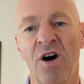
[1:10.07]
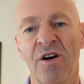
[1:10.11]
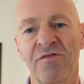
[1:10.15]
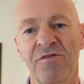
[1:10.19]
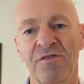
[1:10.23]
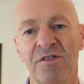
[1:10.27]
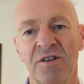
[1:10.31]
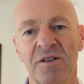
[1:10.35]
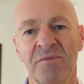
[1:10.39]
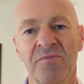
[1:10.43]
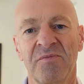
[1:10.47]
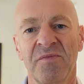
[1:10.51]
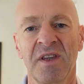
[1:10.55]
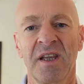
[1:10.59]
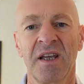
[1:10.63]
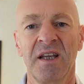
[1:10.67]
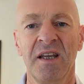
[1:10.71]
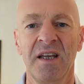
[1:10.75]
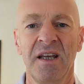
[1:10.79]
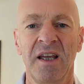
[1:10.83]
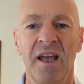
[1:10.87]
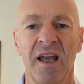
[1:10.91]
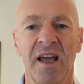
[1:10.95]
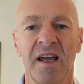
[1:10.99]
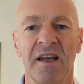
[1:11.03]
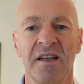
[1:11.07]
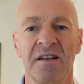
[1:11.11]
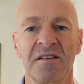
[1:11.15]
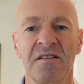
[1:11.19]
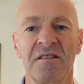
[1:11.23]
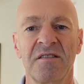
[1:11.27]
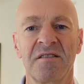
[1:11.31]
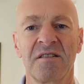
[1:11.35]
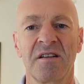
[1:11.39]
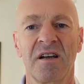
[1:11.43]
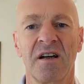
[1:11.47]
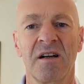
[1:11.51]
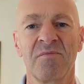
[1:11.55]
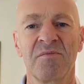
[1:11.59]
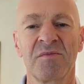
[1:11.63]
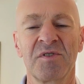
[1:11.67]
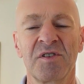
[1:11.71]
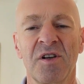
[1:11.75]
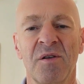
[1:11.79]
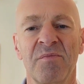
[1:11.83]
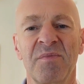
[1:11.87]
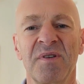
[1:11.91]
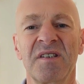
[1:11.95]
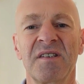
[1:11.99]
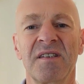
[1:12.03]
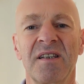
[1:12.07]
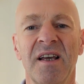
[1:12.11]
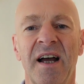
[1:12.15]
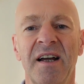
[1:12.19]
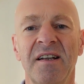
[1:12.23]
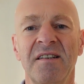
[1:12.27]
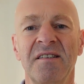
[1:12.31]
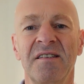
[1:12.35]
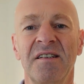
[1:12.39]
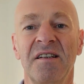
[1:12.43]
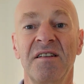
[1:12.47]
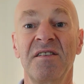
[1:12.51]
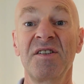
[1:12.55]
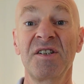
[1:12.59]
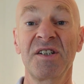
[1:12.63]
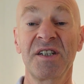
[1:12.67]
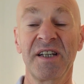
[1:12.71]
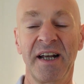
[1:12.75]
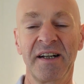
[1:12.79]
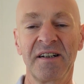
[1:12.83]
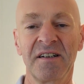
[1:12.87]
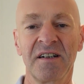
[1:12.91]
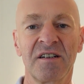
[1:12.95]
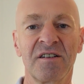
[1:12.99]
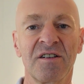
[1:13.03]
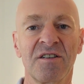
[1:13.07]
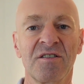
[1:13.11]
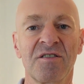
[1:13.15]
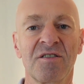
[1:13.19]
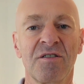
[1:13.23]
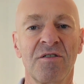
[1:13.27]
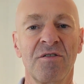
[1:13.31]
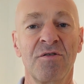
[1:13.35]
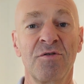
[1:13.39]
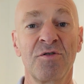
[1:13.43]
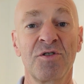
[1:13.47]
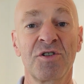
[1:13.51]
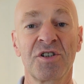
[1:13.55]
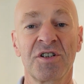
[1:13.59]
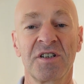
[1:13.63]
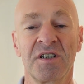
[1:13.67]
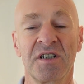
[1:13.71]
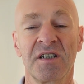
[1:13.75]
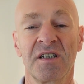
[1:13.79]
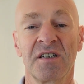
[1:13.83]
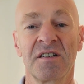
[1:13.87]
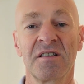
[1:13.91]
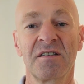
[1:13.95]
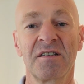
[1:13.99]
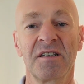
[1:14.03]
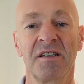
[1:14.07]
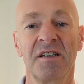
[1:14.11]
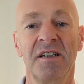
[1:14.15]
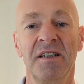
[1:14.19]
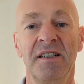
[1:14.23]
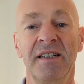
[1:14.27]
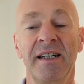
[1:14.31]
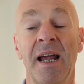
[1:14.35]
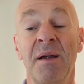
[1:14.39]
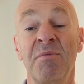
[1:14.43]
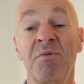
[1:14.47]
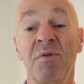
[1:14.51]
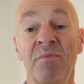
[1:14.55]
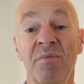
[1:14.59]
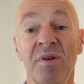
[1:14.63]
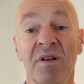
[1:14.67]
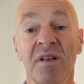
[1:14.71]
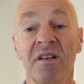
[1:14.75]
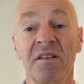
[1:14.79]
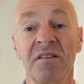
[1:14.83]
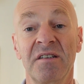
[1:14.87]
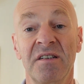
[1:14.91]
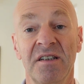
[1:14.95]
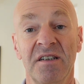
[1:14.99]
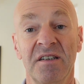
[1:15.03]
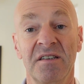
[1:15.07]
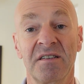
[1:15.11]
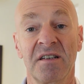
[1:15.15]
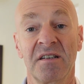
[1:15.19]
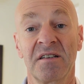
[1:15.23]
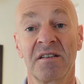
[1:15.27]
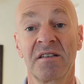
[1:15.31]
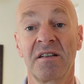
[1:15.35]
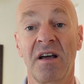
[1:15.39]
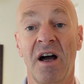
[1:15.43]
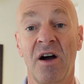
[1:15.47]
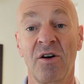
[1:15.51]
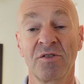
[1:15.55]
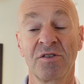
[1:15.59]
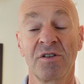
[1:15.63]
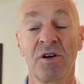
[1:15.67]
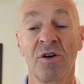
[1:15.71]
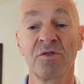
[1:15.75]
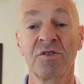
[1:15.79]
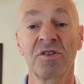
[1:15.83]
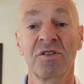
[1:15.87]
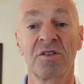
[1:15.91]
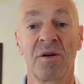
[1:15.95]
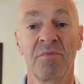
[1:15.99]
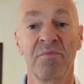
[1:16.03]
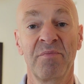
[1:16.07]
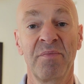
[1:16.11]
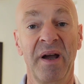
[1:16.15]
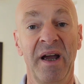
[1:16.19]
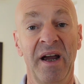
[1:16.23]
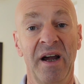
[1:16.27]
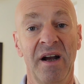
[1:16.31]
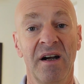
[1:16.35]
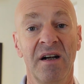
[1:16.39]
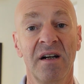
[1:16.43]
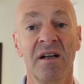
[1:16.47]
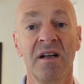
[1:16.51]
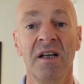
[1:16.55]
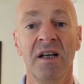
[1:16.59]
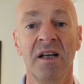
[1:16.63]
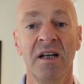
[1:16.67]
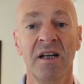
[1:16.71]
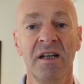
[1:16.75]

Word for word: offer. And um, so, besides the technical solution and the capabilities and how those compare,